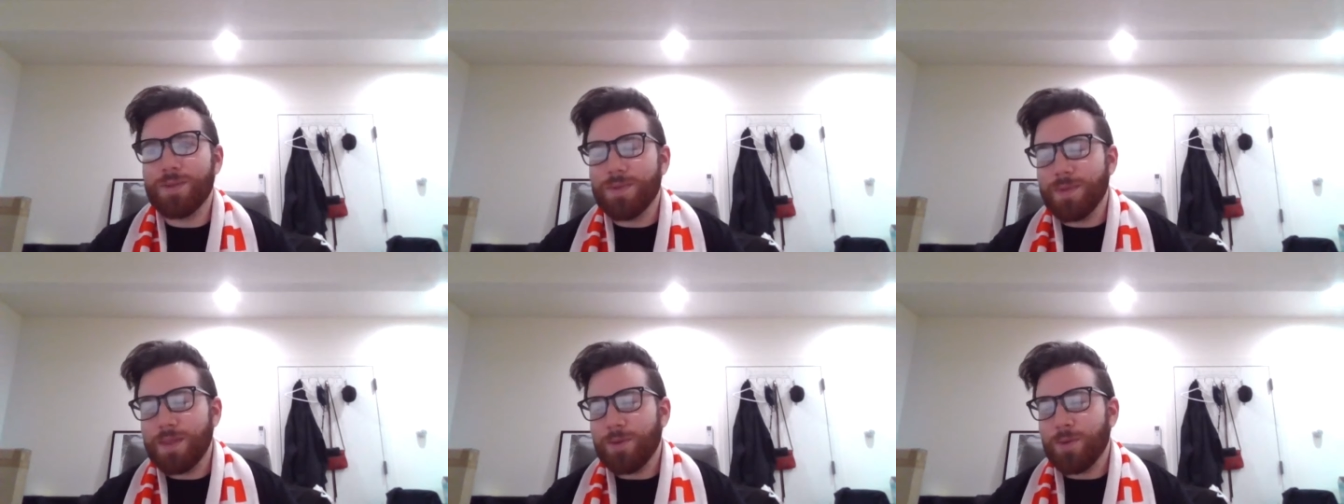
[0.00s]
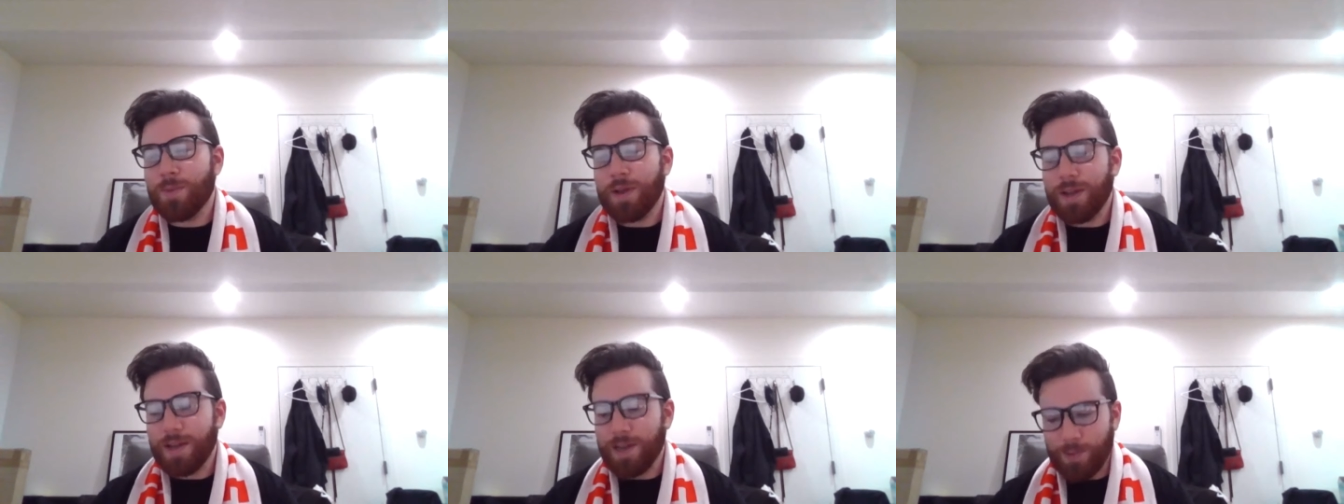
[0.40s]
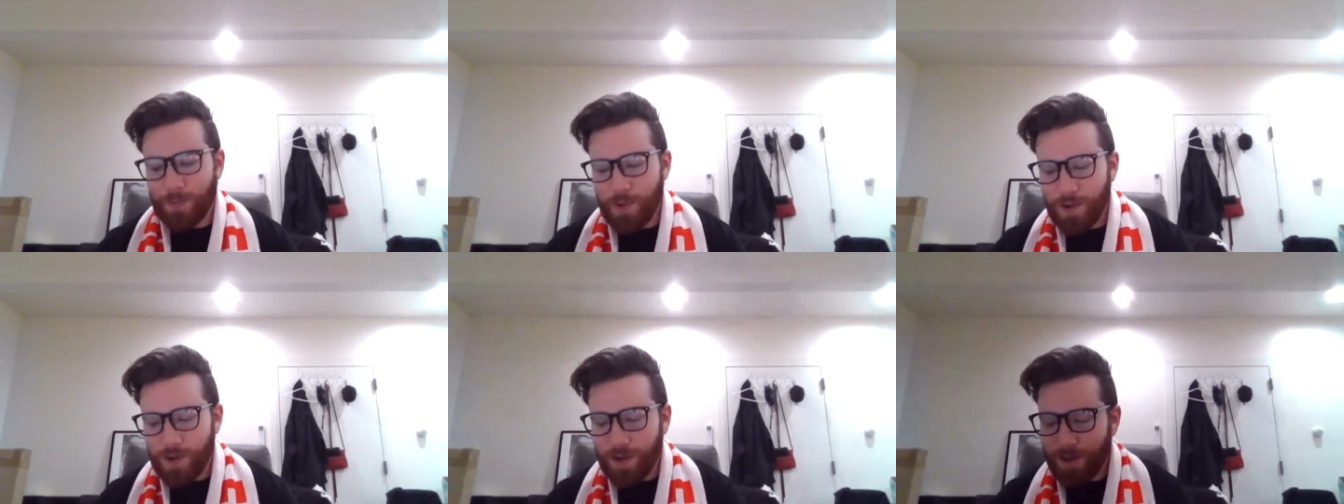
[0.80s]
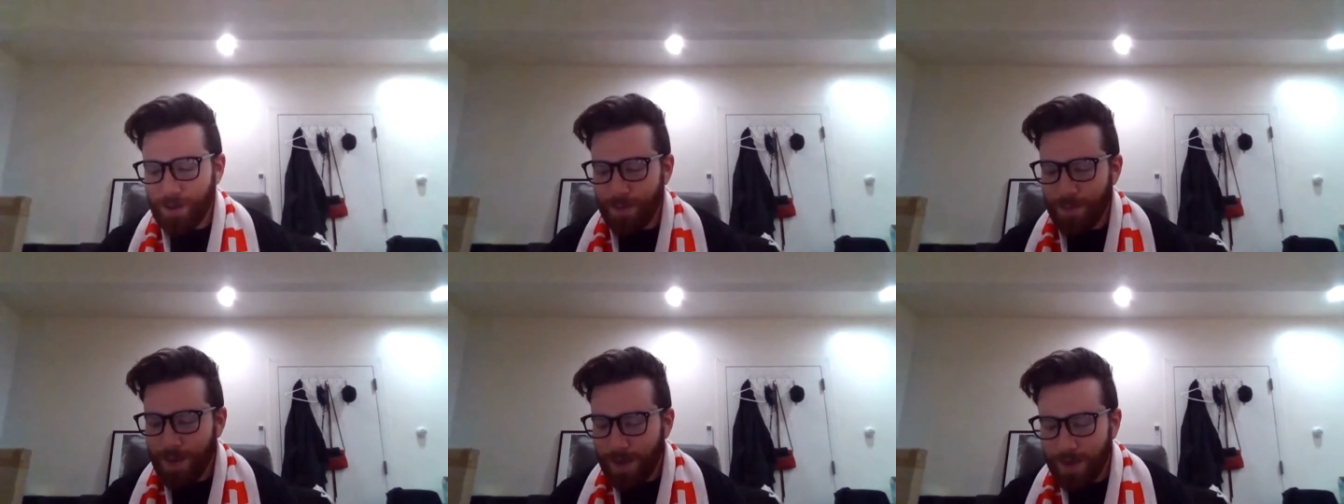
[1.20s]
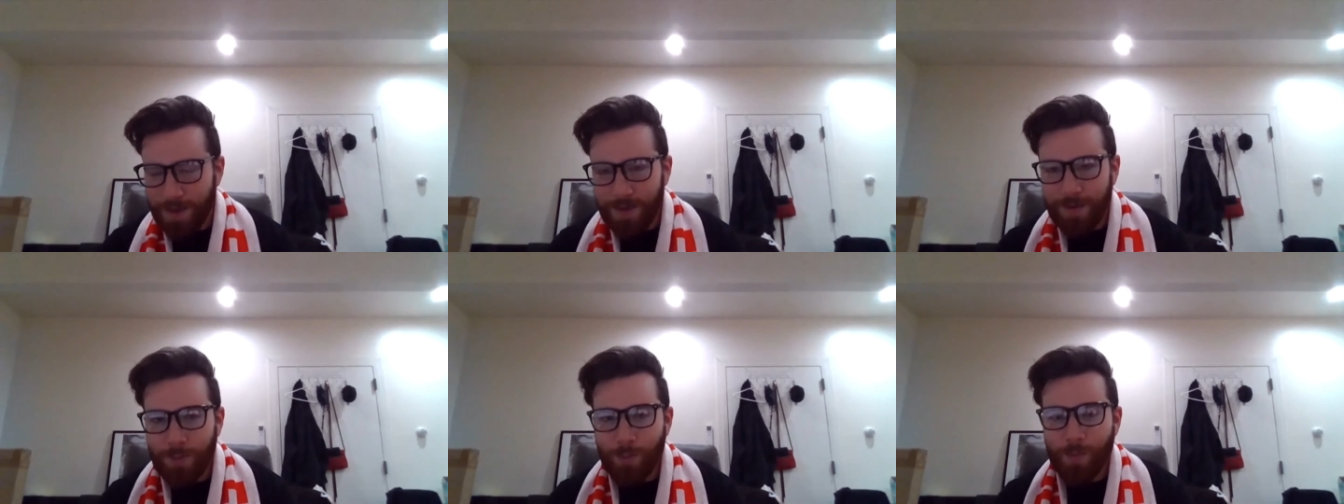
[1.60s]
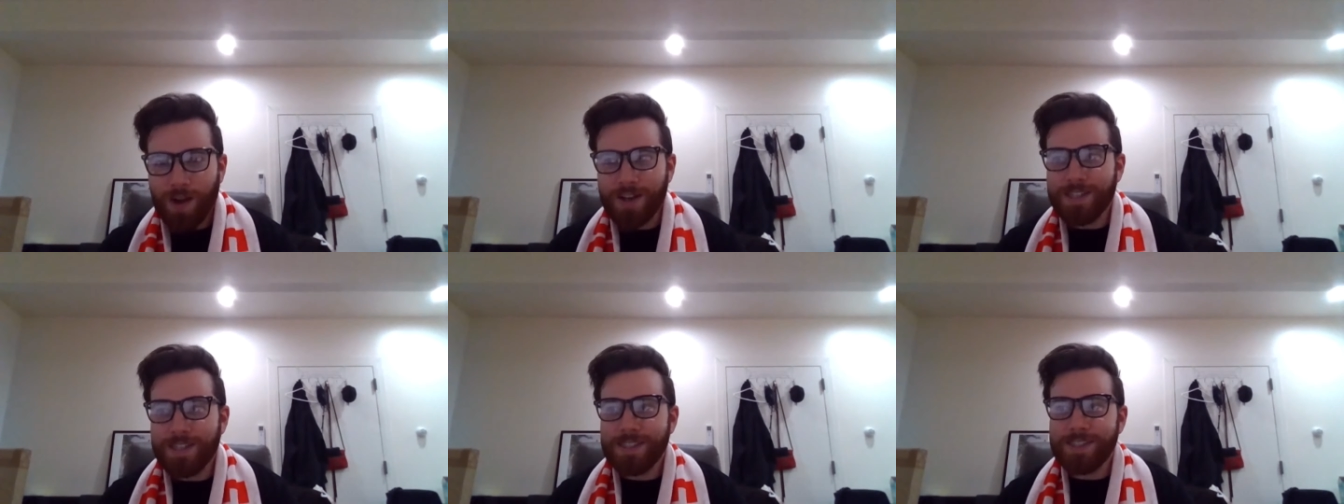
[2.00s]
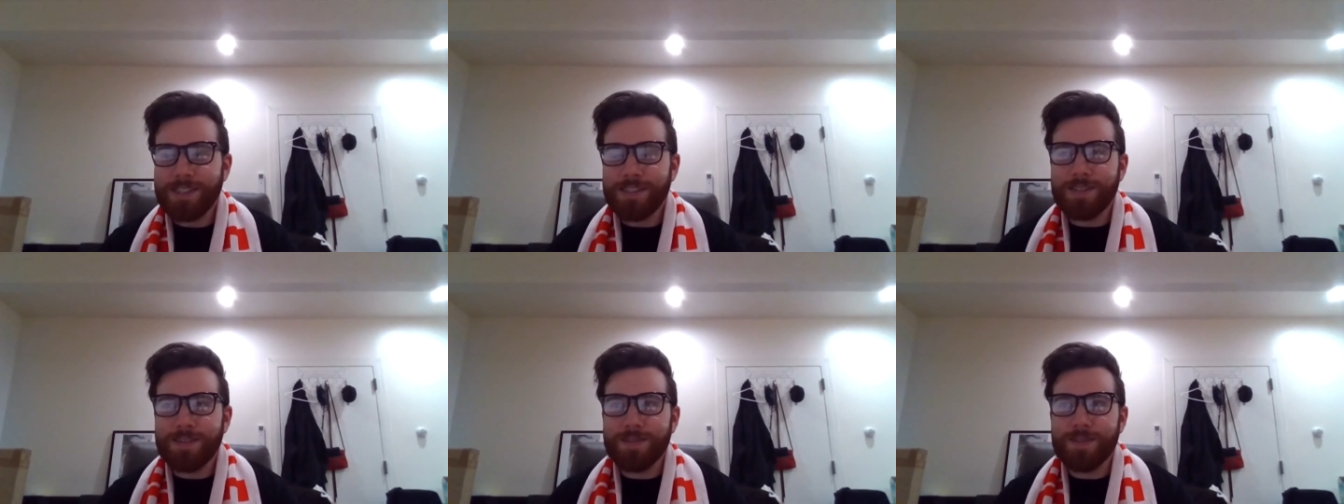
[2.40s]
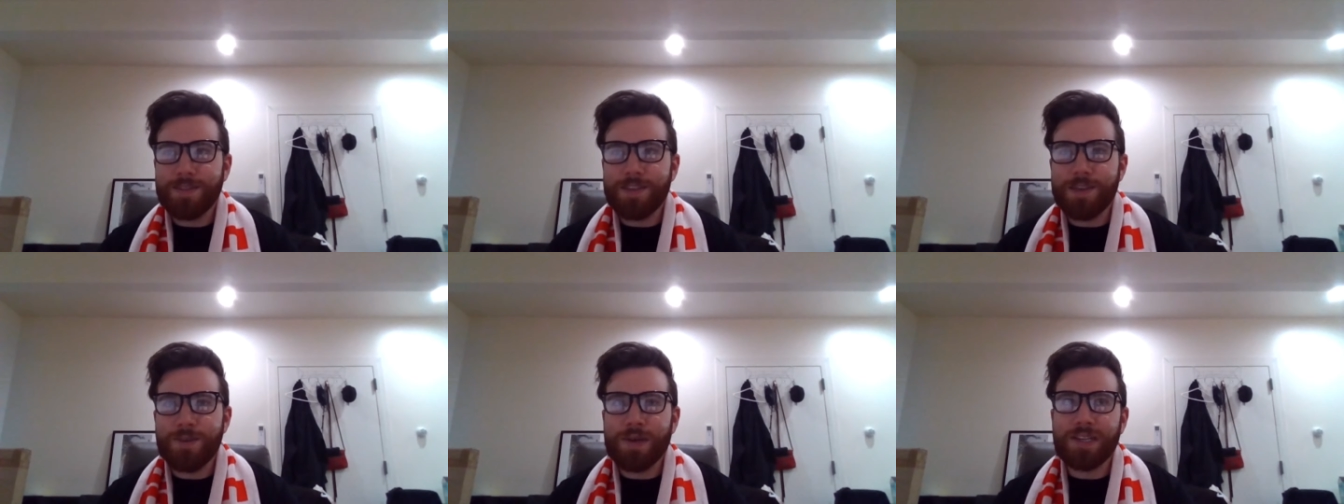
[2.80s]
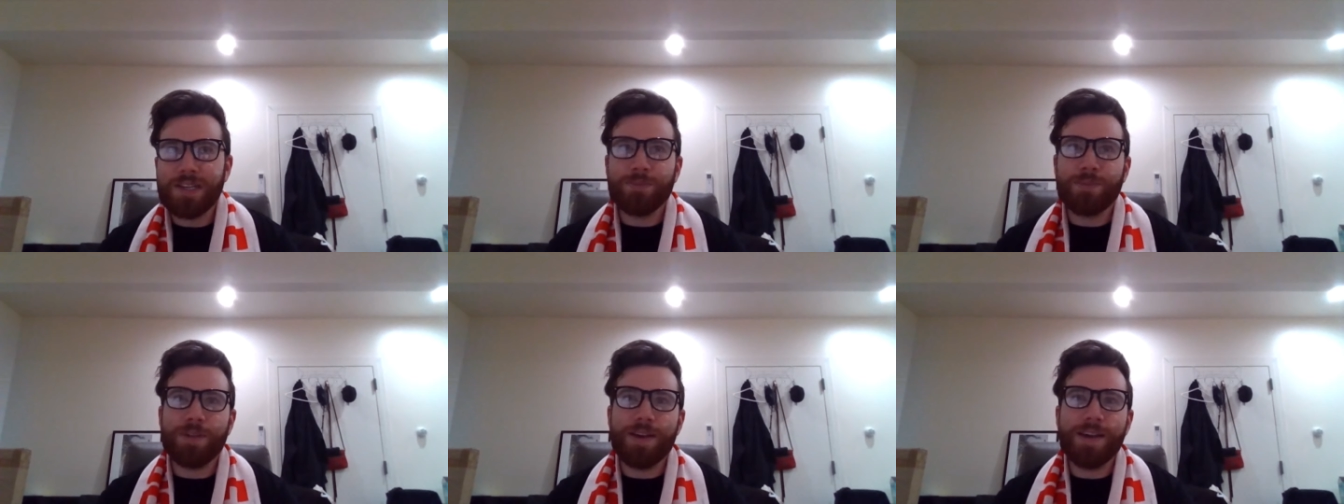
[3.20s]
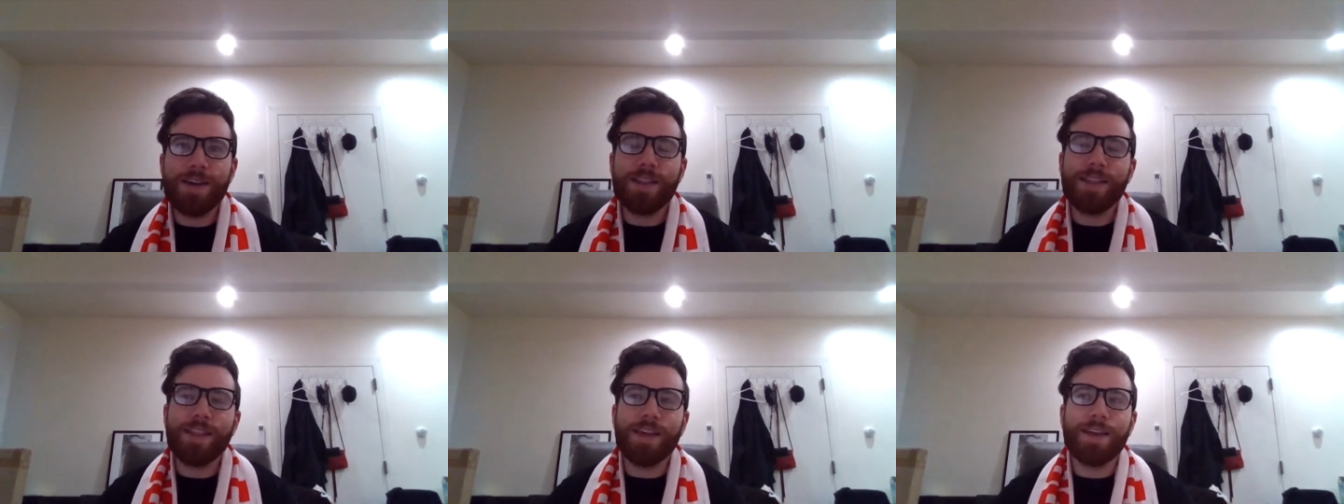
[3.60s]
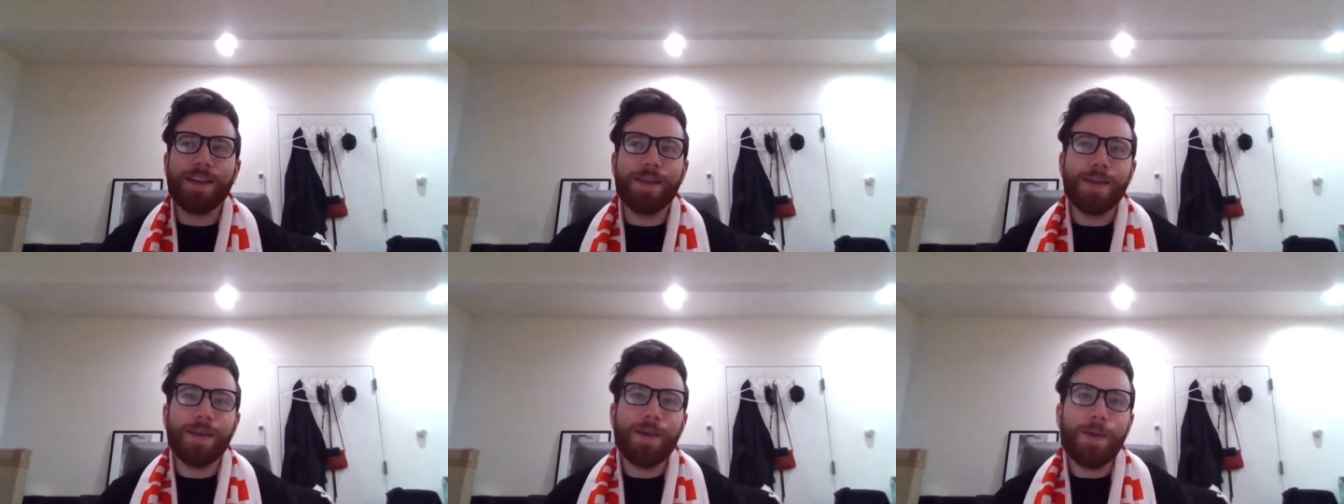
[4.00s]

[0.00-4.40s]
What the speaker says: when they were playing in the World Cup, watching the US play and like